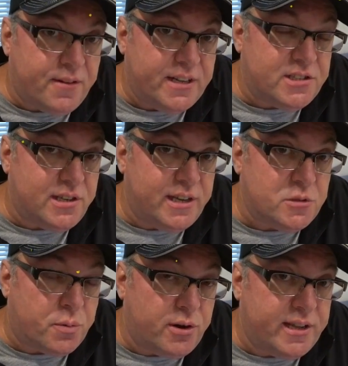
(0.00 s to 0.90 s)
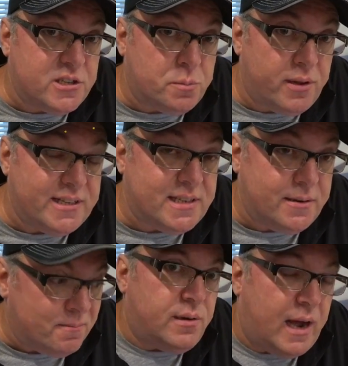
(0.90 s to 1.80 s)
and it's pretty
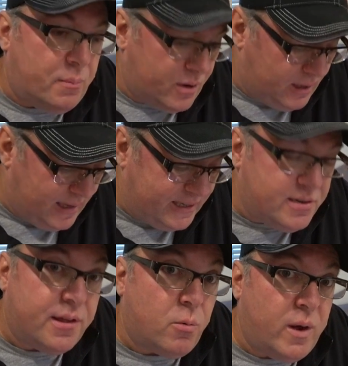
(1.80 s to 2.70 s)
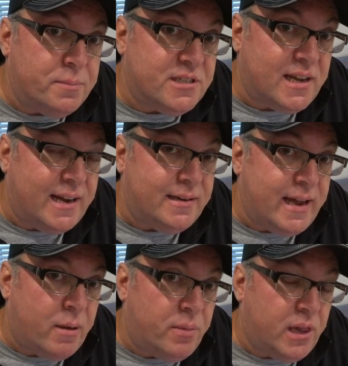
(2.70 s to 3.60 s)
explicit. I'll put a link to their website
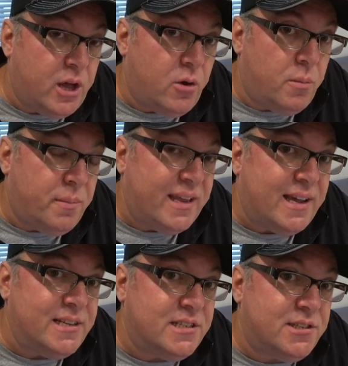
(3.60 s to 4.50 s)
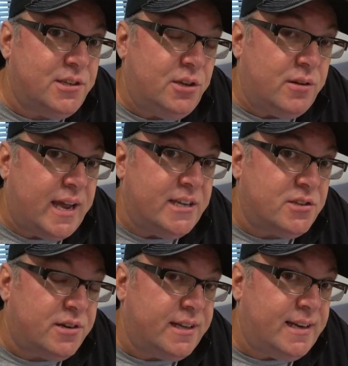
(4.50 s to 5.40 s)
down below because you guys
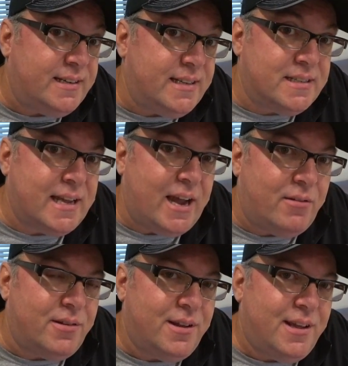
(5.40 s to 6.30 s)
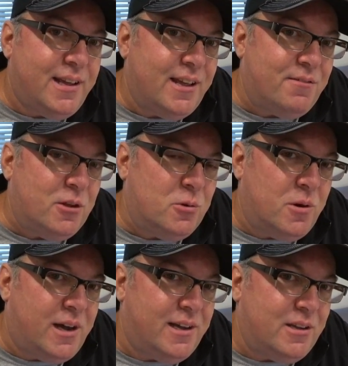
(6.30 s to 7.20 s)
are going to get a discount if
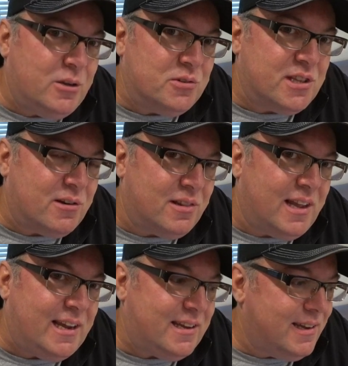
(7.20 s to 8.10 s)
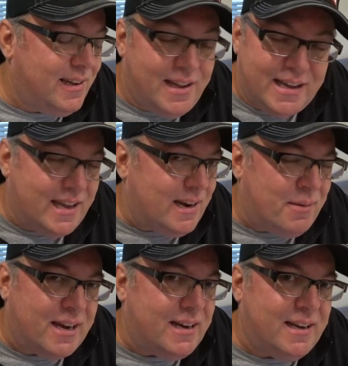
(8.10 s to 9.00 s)
you use their link. Again, I'm
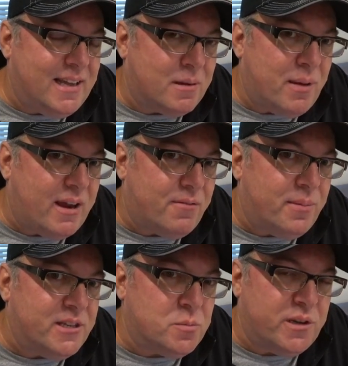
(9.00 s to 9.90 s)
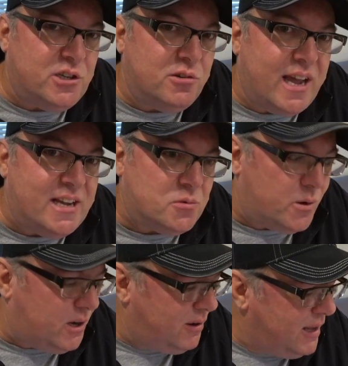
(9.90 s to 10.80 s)
not getting any kickback from this, but you guys
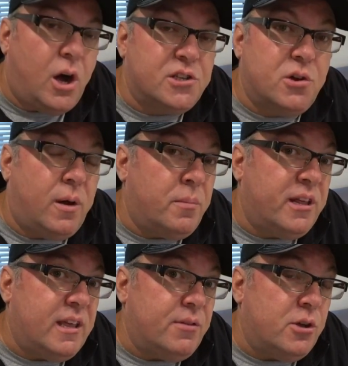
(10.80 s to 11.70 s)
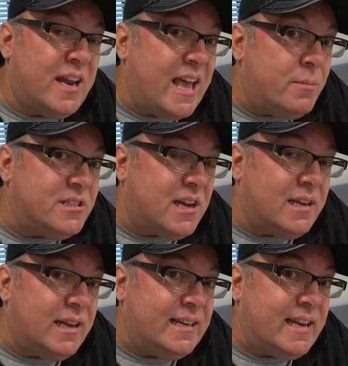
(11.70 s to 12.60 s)
will. Also, I'm going to give you an
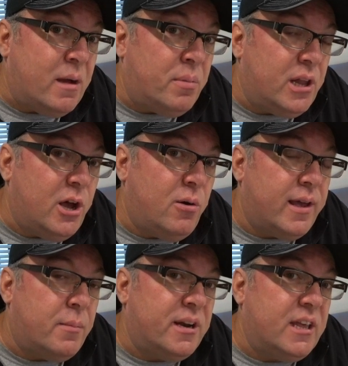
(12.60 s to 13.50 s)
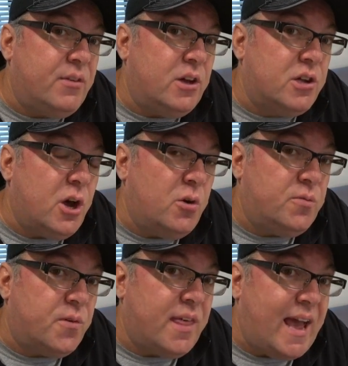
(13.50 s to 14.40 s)
Amazon link down below, and I'm going to give you a
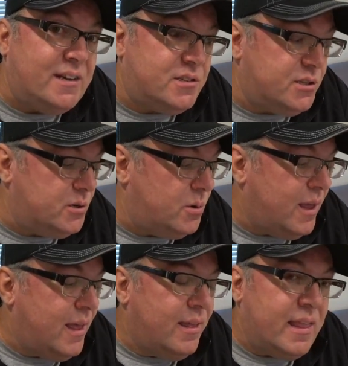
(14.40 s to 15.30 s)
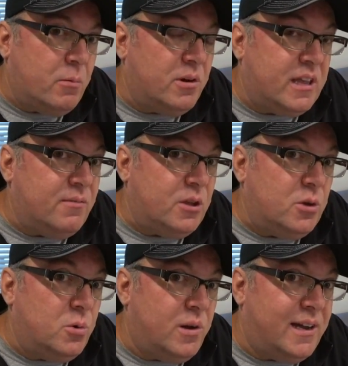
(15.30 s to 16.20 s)
code for that too that will give
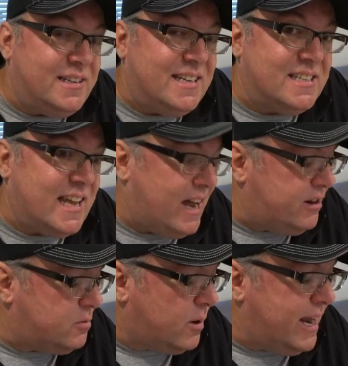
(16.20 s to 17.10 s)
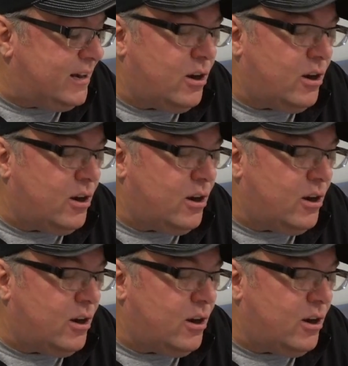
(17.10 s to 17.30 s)
you a discounted rate